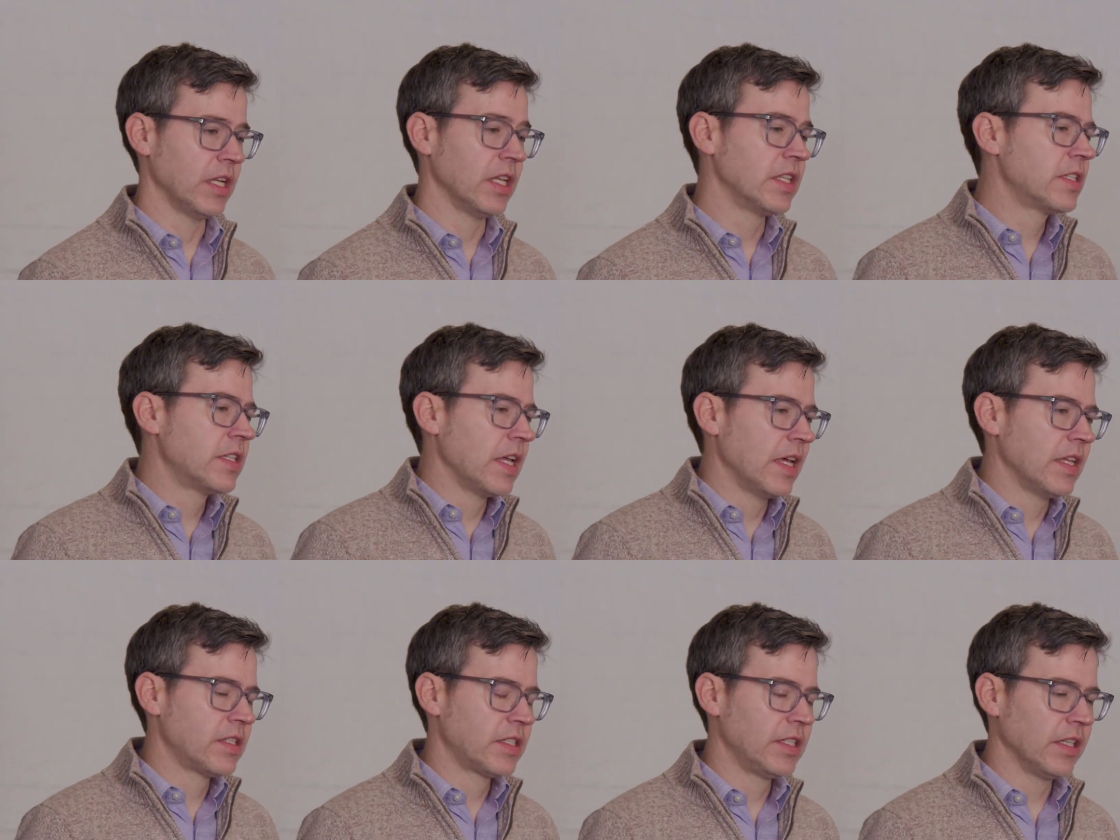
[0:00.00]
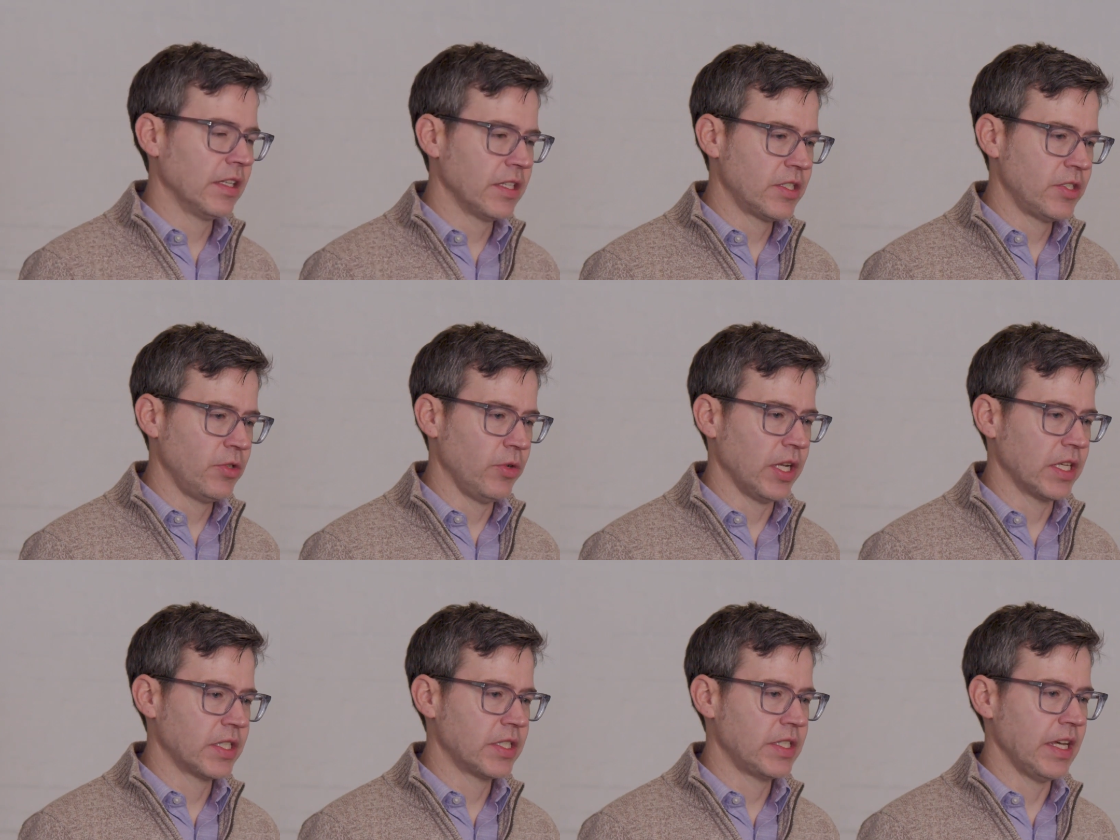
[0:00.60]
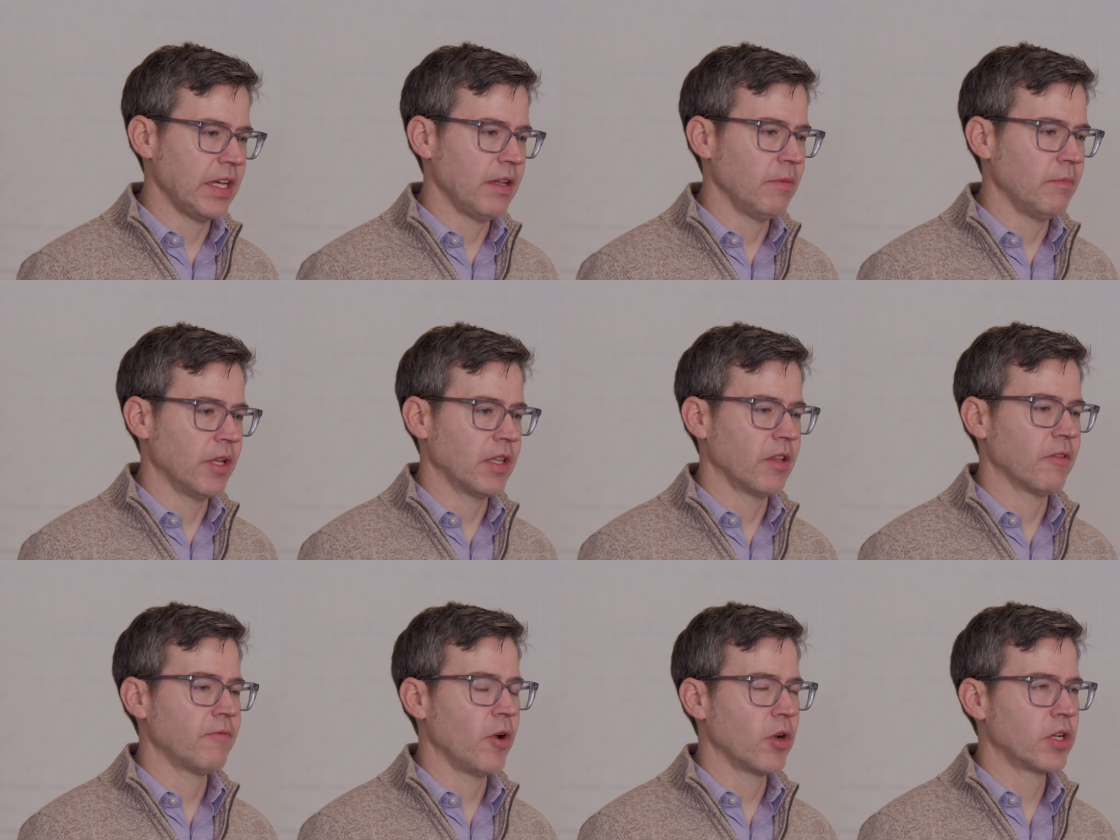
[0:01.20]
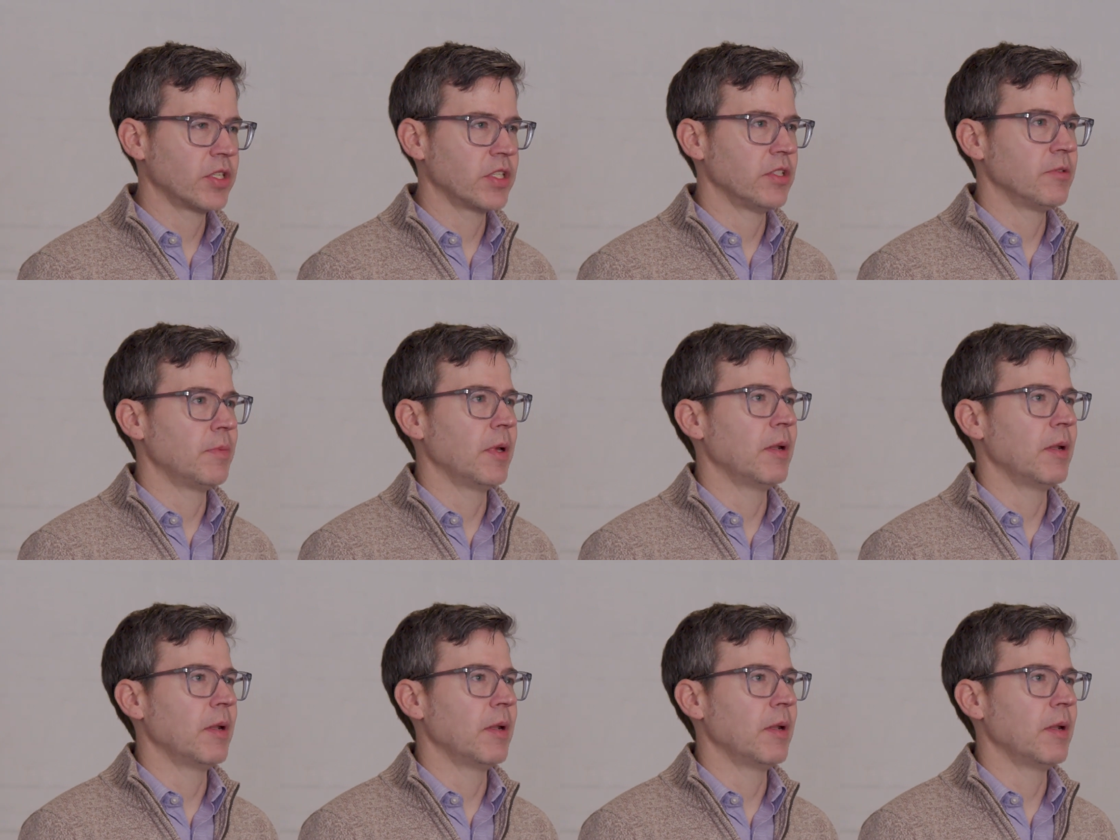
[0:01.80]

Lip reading: and it still is to an extent, but the focus has